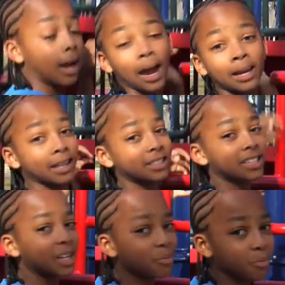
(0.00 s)
I like to
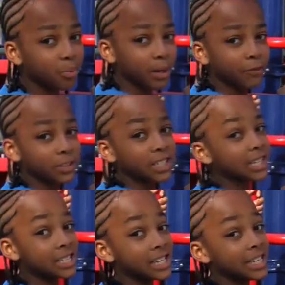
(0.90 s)
get up and play for
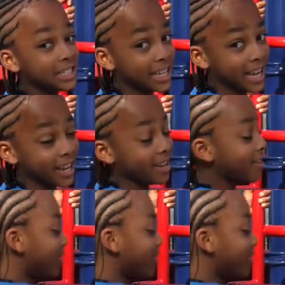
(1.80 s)
sixty a day.